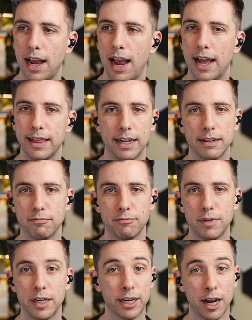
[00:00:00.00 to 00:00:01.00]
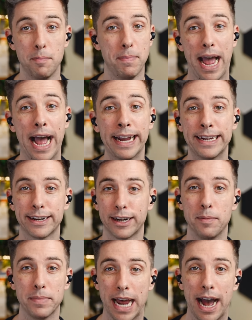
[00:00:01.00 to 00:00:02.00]
And then you come back, you
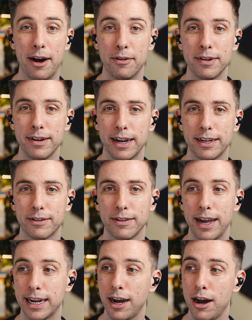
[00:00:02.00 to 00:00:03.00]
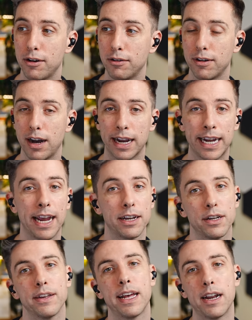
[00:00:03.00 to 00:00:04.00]
come down, and you're like, oh, I can't
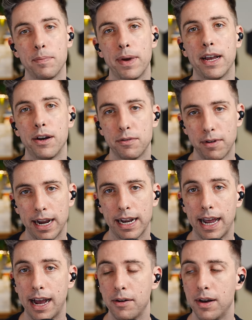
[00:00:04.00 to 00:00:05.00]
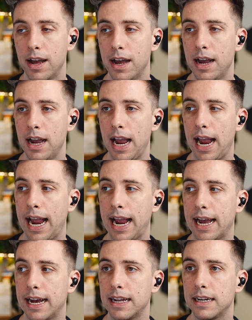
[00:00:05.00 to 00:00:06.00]
do that on my own right now.
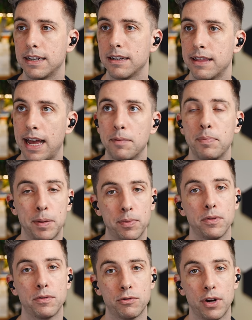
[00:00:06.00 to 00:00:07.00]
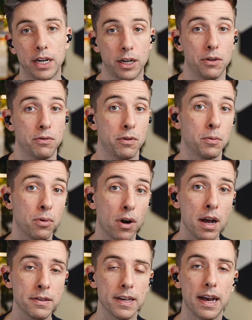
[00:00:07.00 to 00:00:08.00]
And then people try to go through a
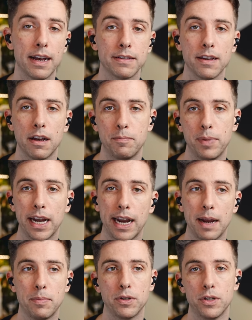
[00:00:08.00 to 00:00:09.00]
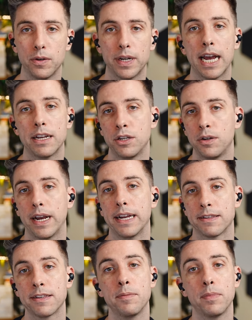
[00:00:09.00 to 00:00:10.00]
process of being able to get to a
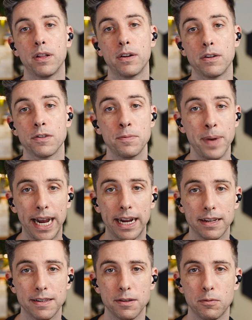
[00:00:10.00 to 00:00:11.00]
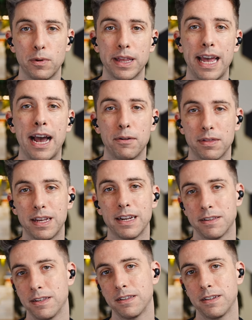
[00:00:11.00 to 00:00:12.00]
similar space without the
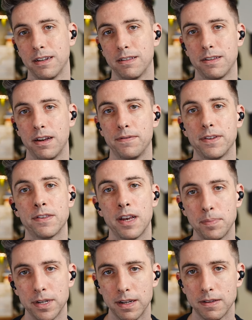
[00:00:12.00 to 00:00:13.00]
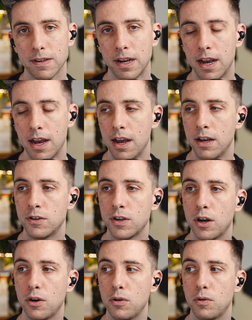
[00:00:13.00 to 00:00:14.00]
assistance of a substance.
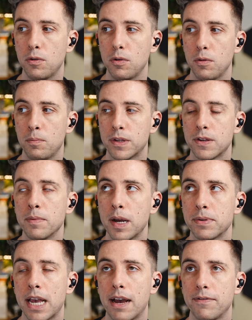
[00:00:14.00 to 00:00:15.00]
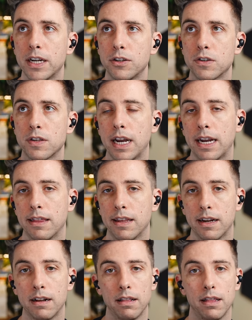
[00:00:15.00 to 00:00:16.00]
So, but sometimes having just like
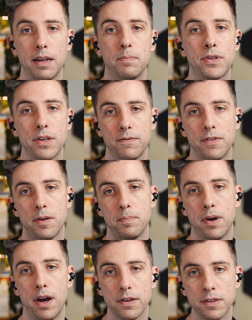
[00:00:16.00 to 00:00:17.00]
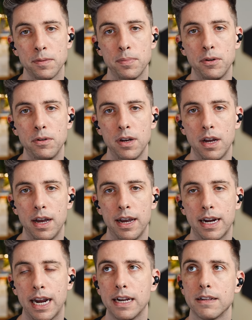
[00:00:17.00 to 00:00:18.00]
the glimpse of the possible
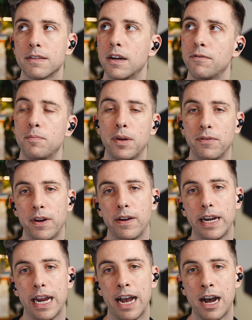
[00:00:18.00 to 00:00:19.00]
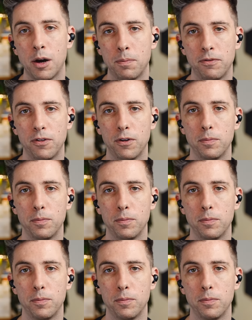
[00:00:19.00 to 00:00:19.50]
can itself be very helpful